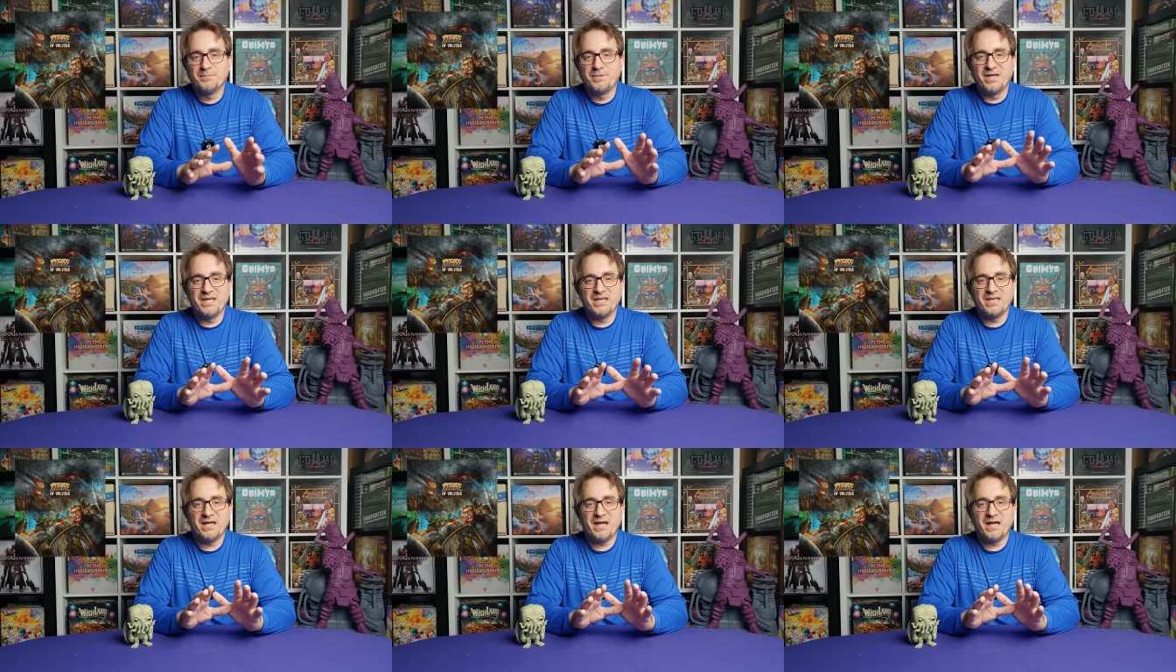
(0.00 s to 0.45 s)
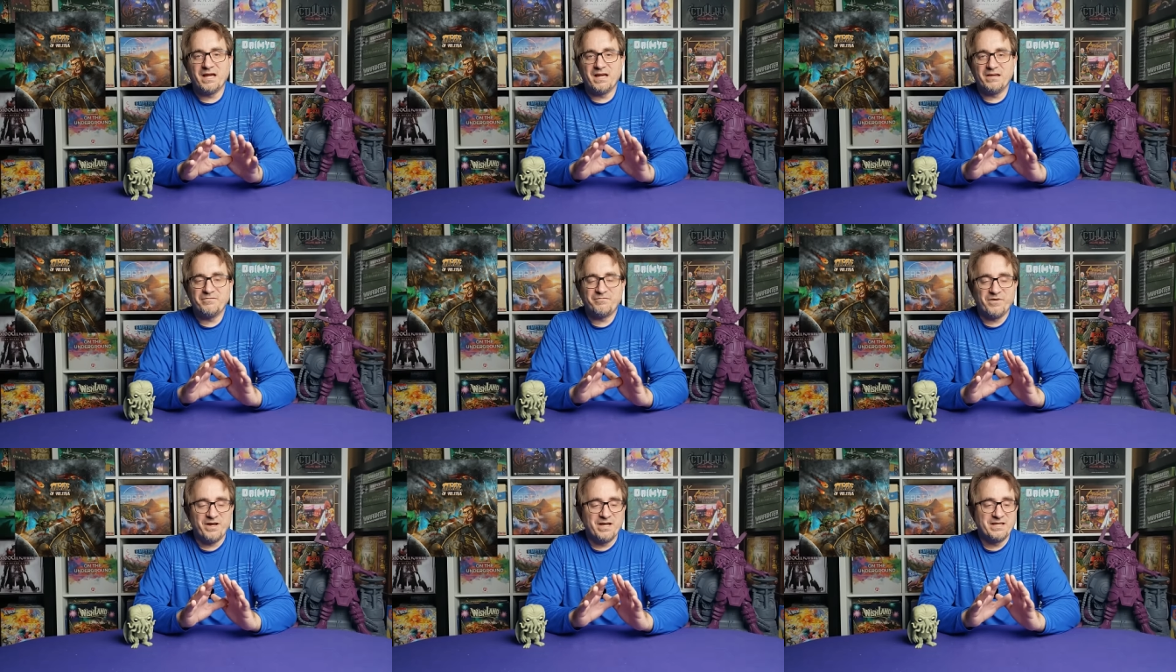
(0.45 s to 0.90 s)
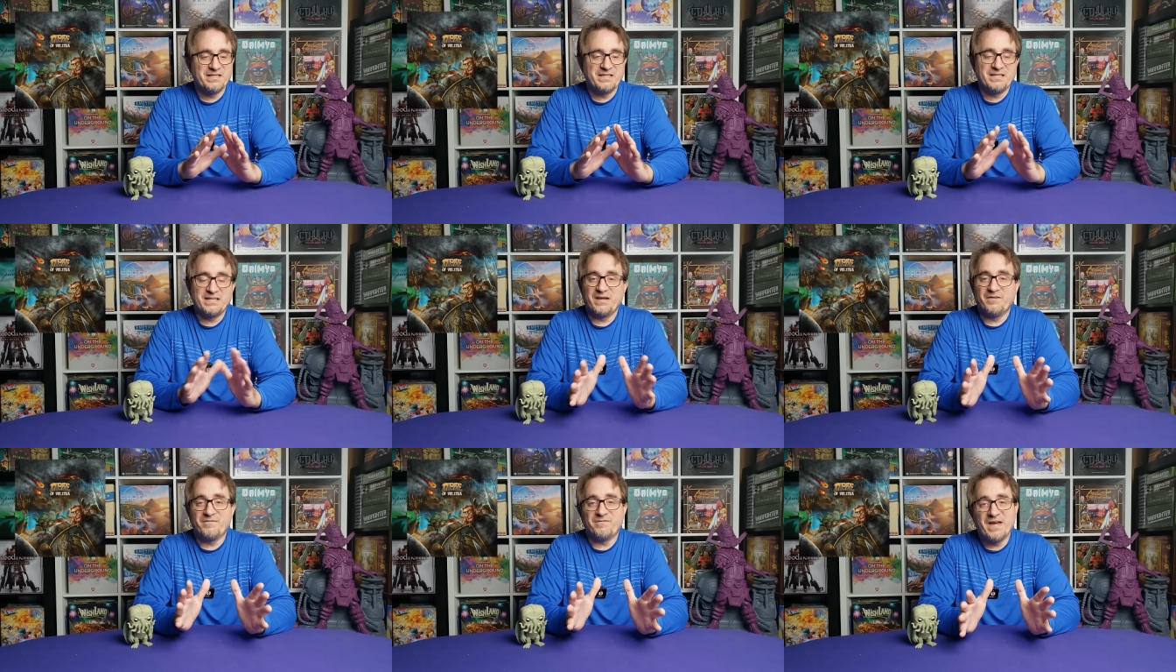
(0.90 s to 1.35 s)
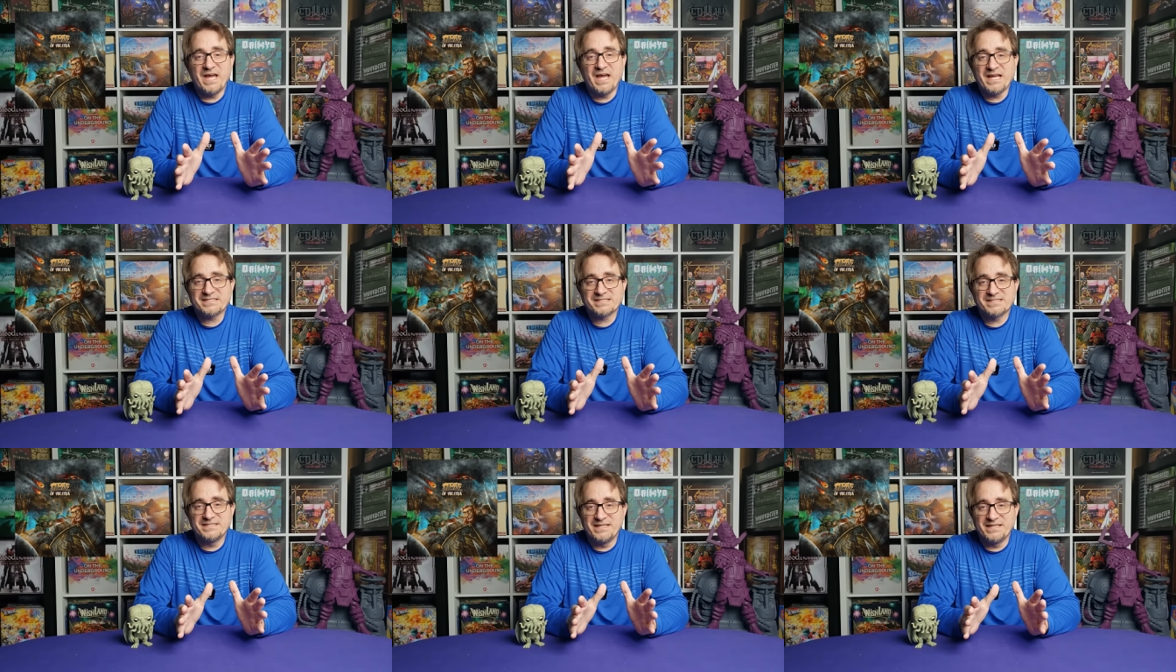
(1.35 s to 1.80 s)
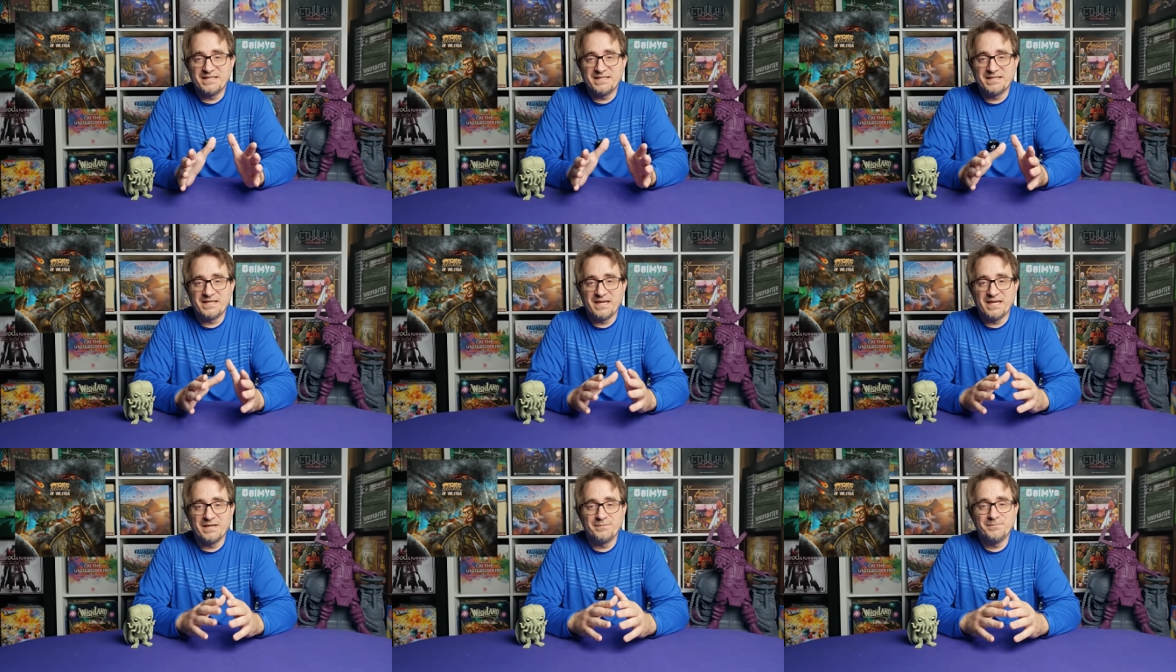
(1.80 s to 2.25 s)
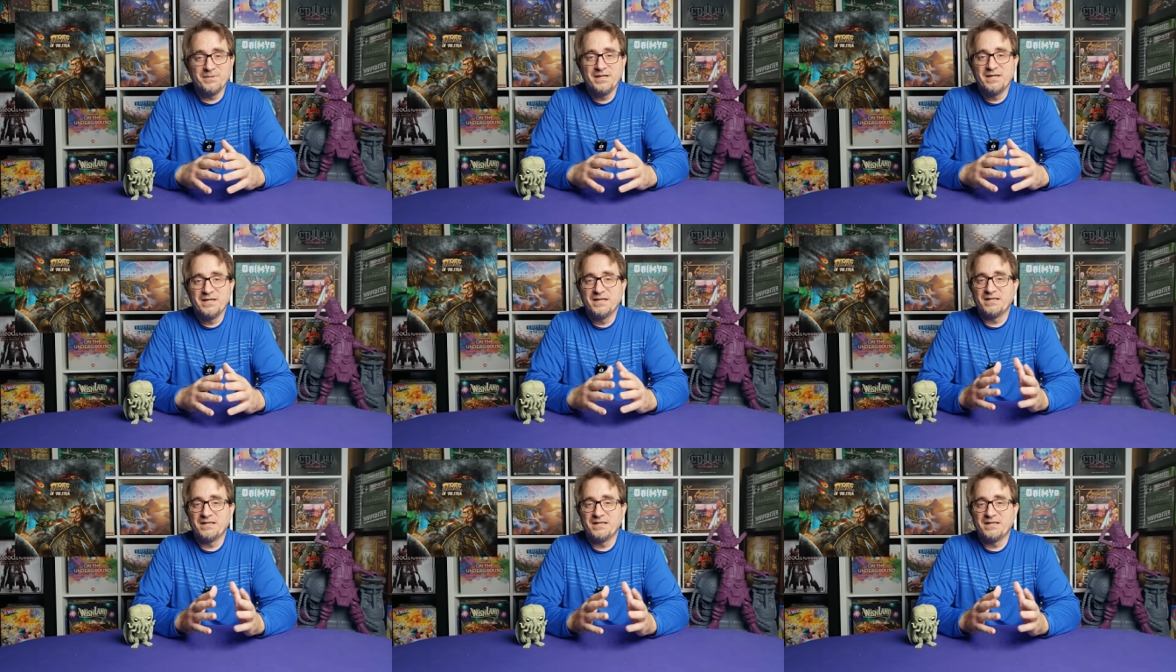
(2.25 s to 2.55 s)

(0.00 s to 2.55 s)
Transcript: but I find it a fascinating game.